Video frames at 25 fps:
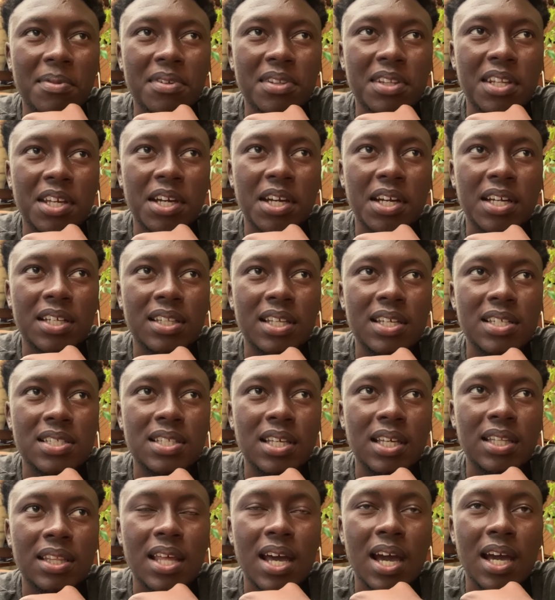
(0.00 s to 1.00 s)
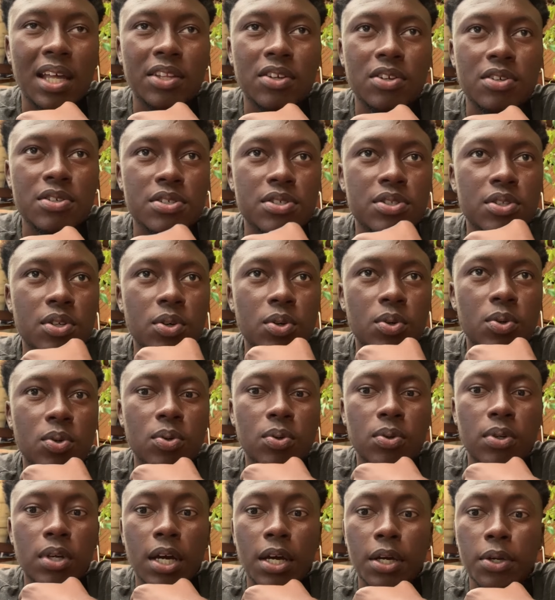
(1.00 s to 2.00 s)
they said that there is
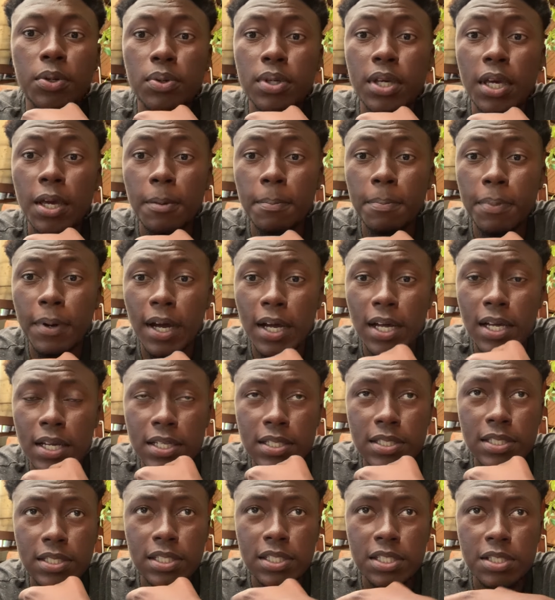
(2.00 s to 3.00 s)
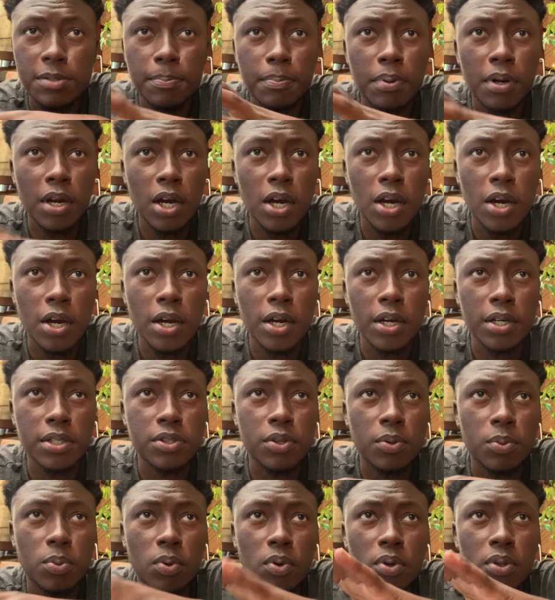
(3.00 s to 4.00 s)
no, like, you can't pass, it's blocked,
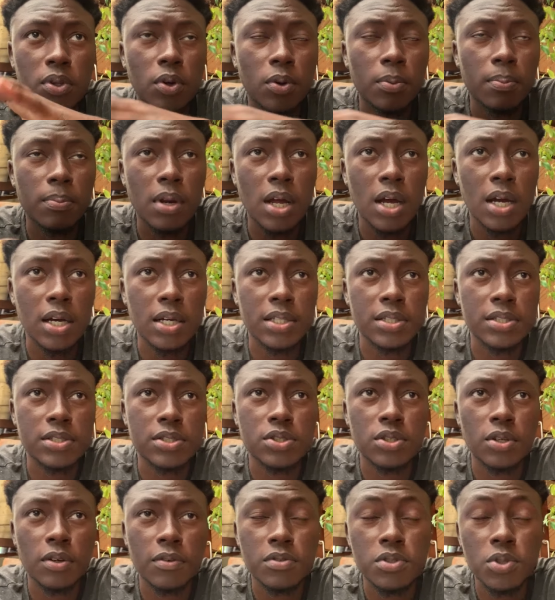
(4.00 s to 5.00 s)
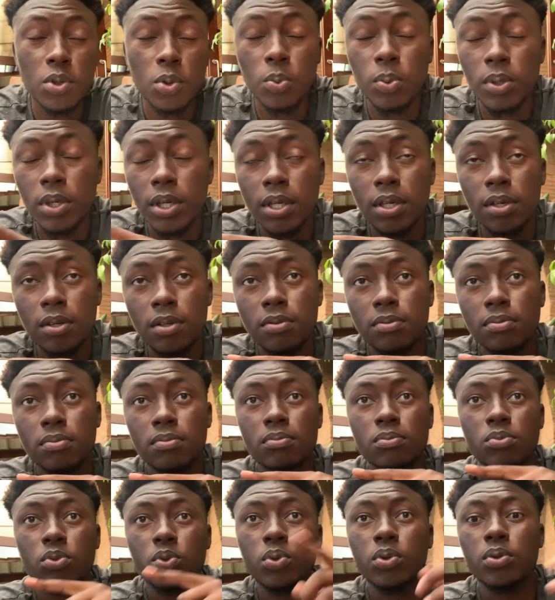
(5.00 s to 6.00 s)
the road are blocked and stuff. So we
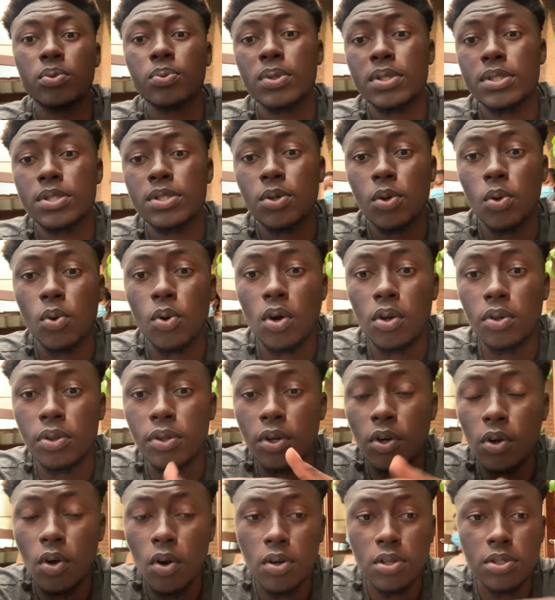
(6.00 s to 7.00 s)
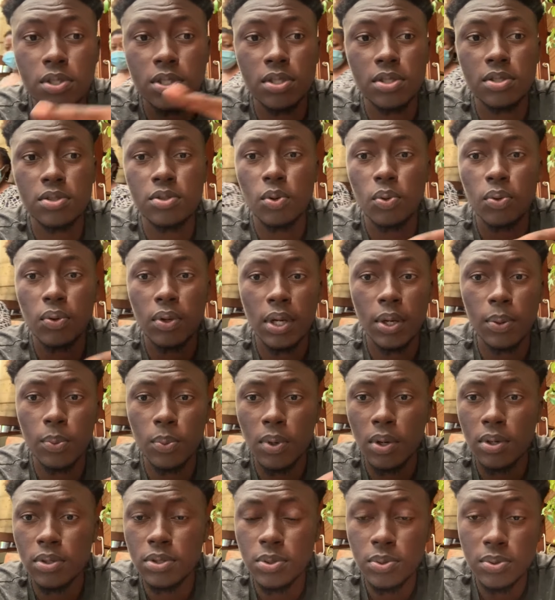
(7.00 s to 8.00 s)
saw all the cars turning
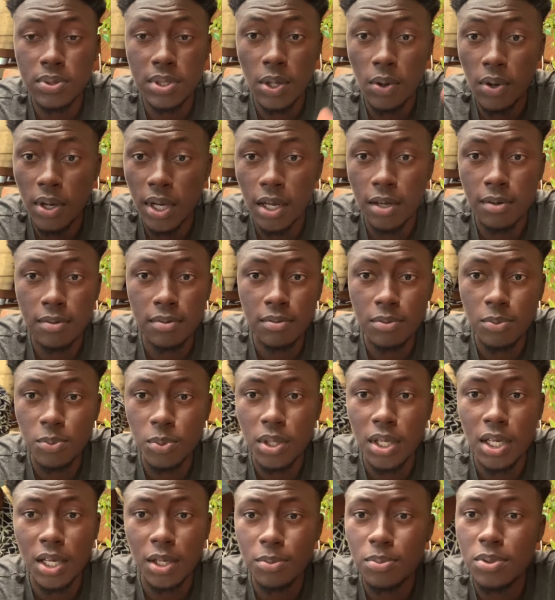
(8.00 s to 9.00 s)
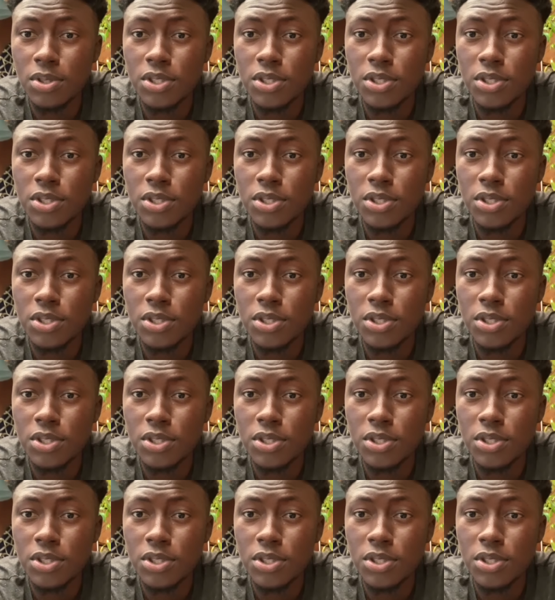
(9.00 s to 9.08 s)
around. So we said, okay, we're